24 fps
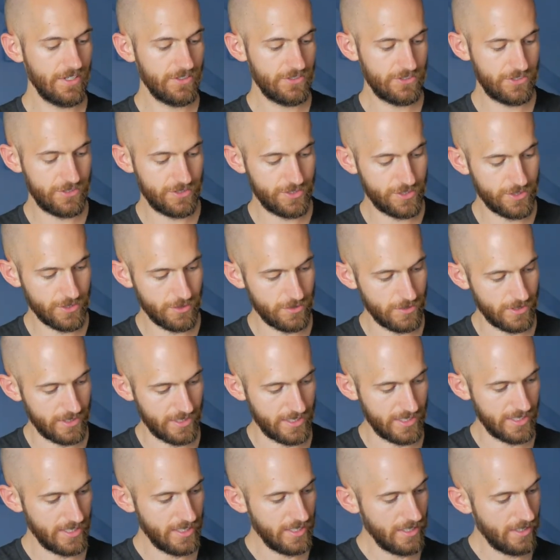
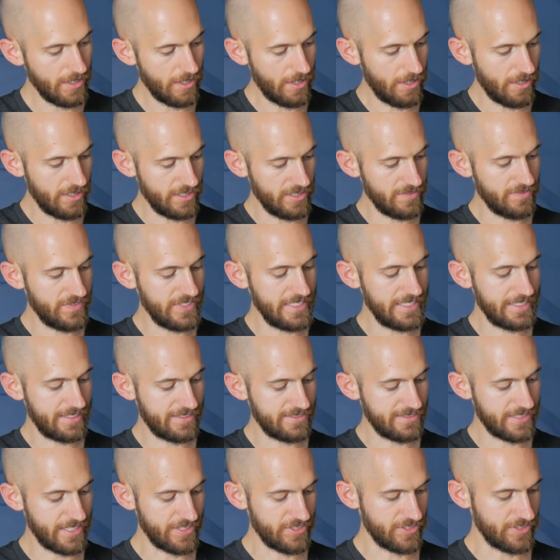store all of the
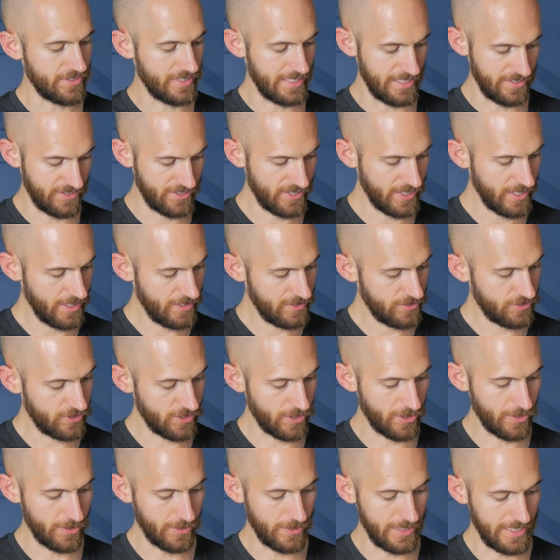accessories.
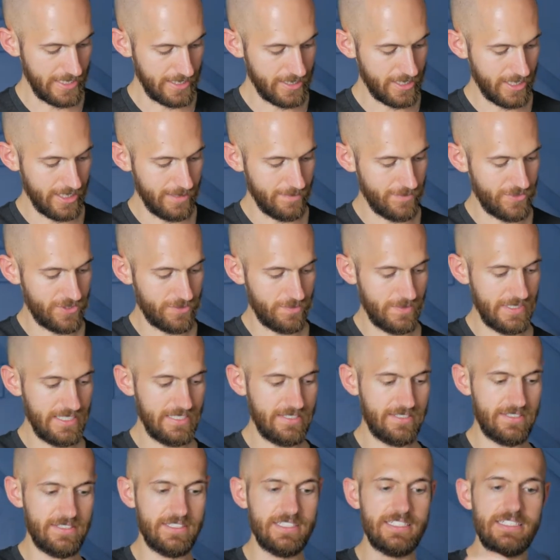So it comes
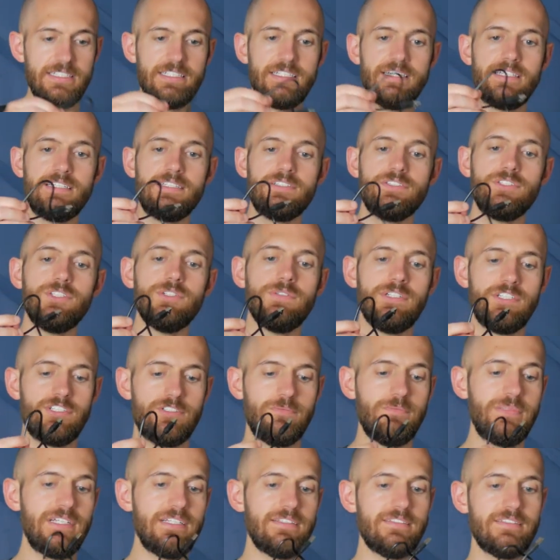with the
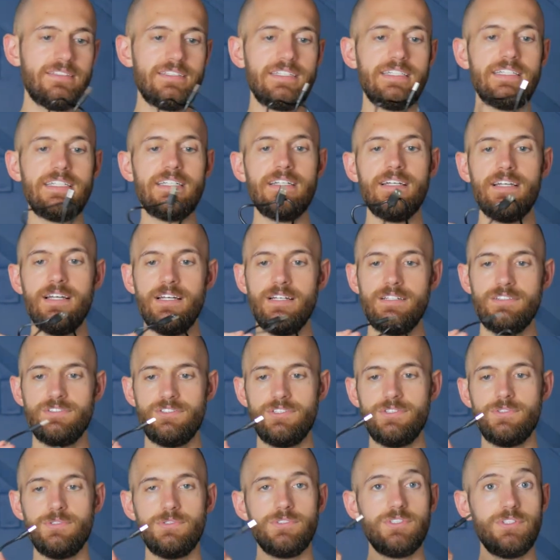USB-C
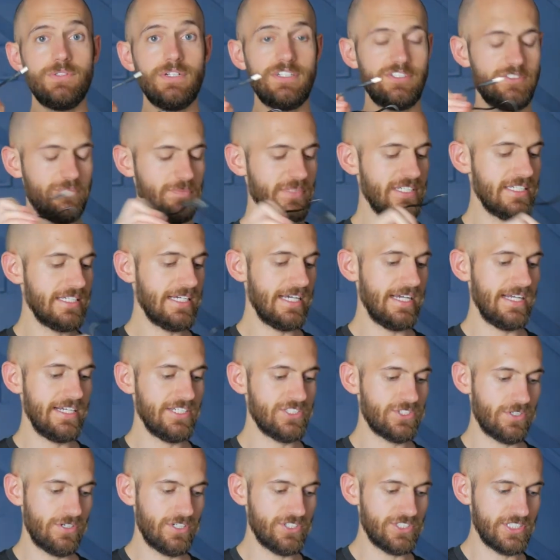to USB-A
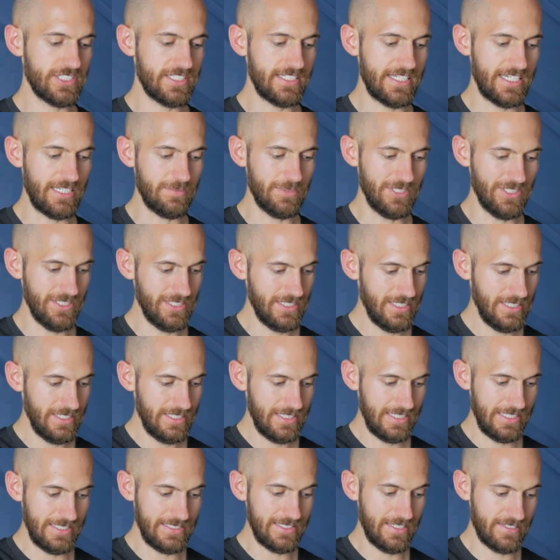charging cable.
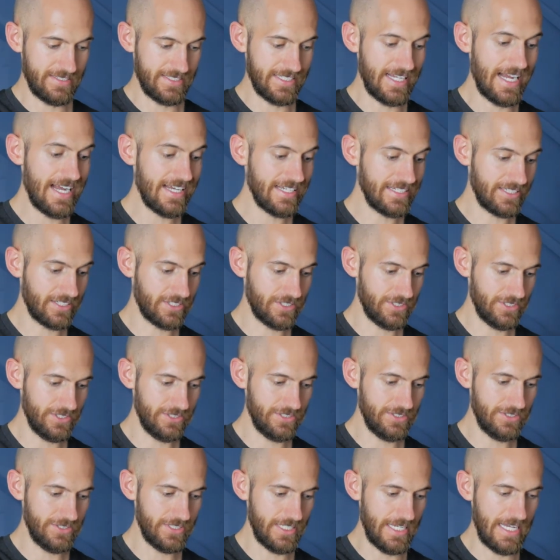It does not
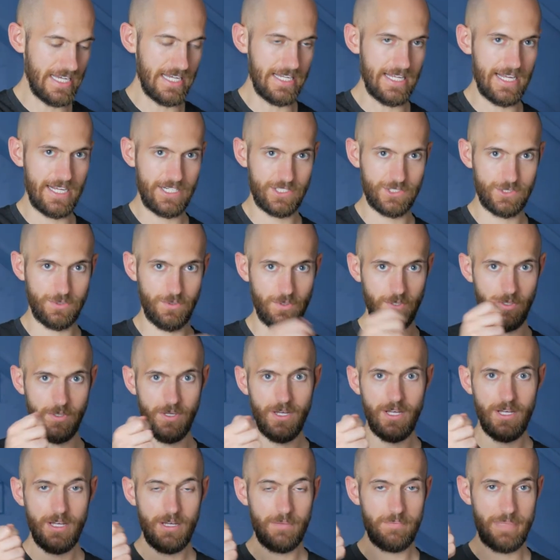include an
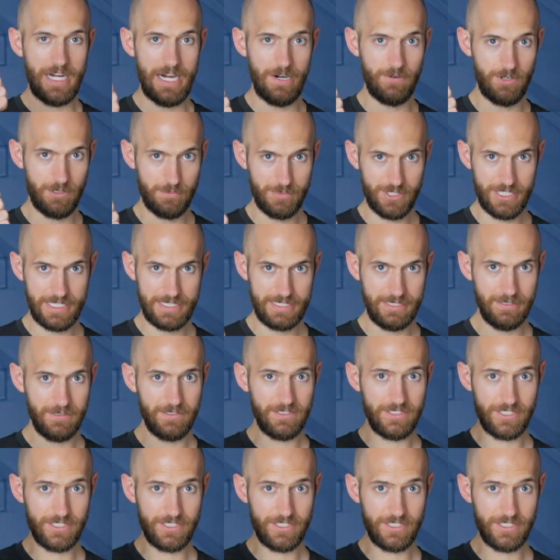actual power brick,